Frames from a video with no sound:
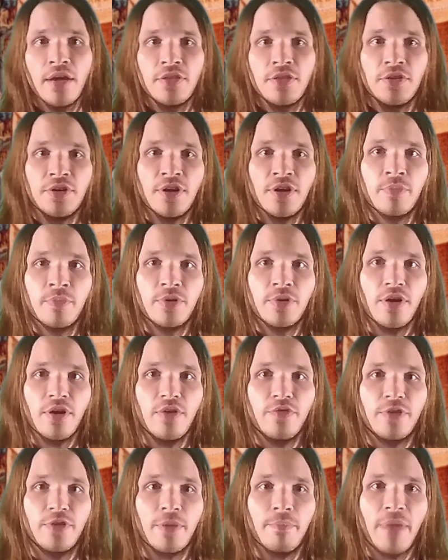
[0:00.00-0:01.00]
the number
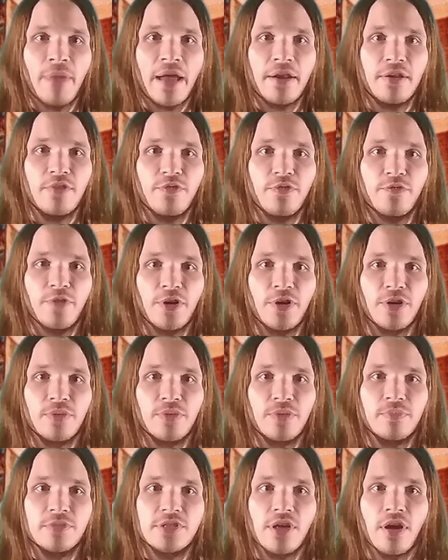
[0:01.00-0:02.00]
of competitive
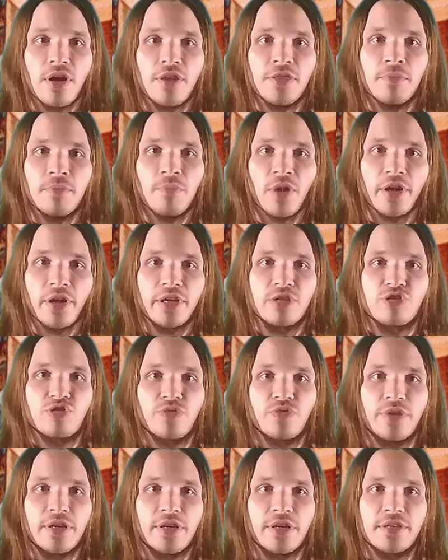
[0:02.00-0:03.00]
firms on the market
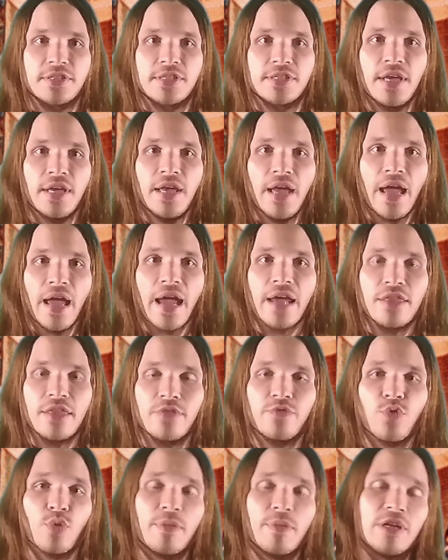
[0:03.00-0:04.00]
shrinks, and the
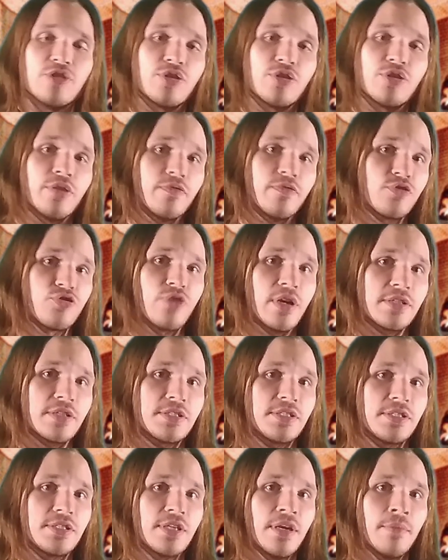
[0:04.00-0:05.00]
formation of
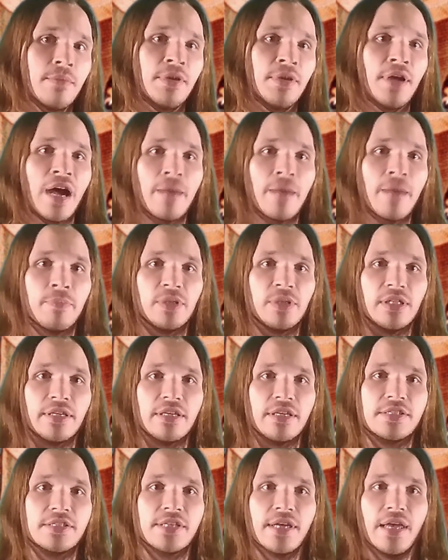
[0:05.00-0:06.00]
trusts,
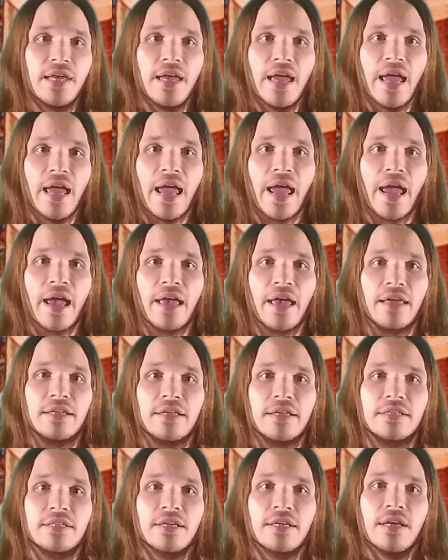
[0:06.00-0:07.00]
monopolies,
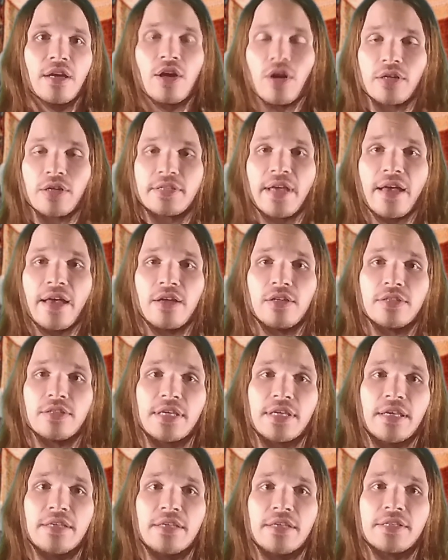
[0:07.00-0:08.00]
and
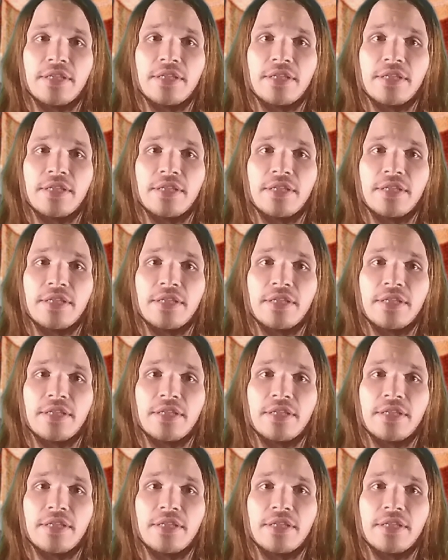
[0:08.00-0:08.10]
cartels is